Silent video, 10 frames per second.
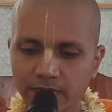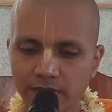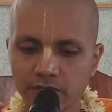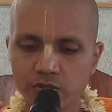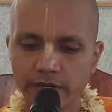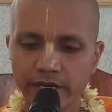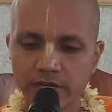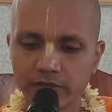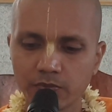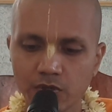It should end
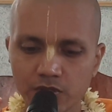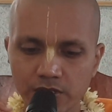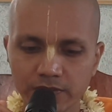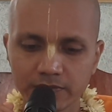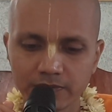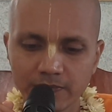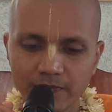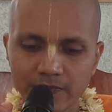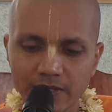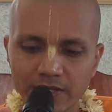with moksha.
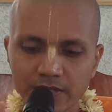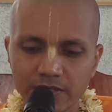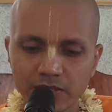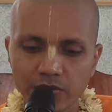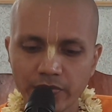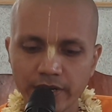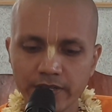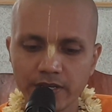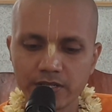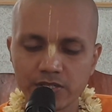Vedic